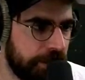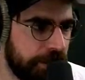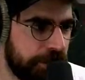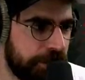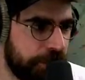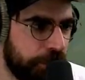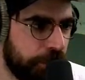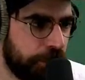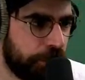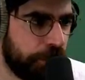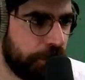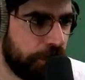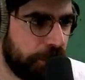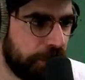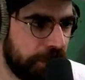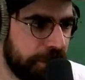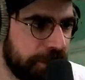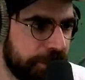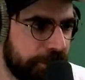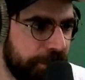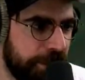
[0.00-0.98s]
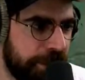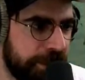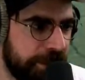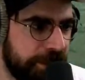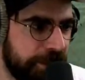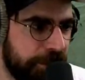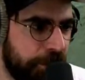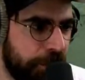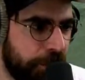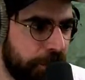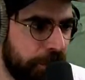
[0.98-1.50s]
Sokol is
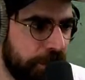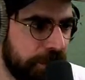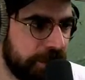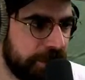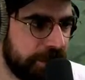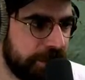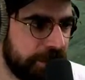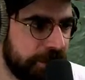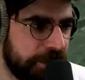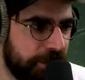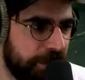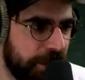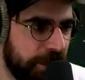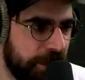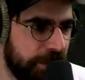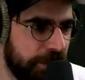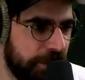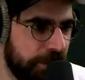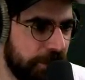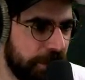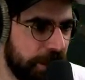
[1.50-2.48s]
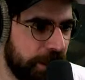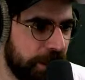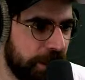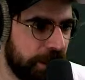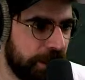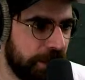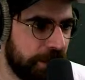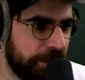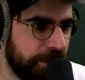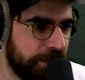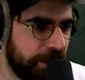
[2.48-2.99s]
best boy, says Grindo.
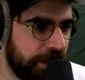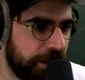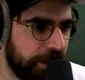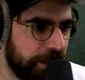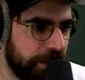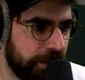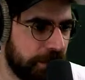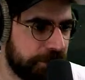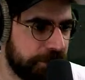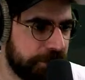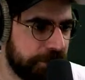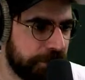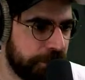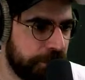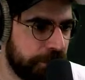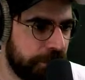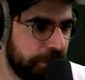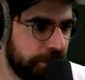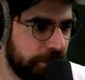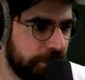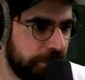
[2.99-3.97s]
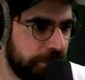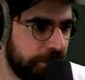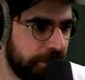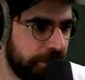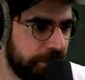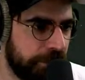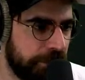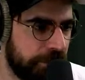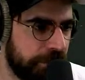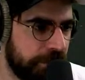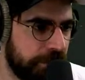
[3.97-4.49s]
Yeah, you gotta love Sokol
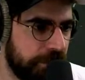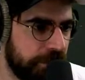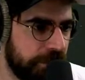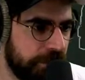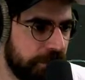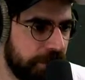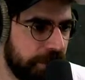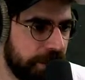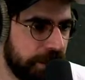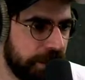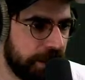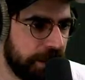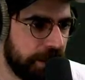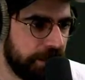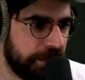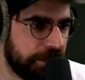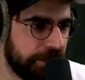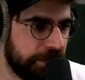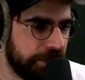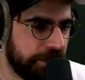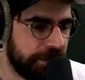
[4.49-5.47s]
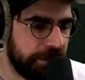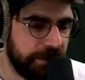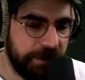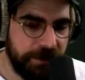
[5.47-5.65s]
too. Great character.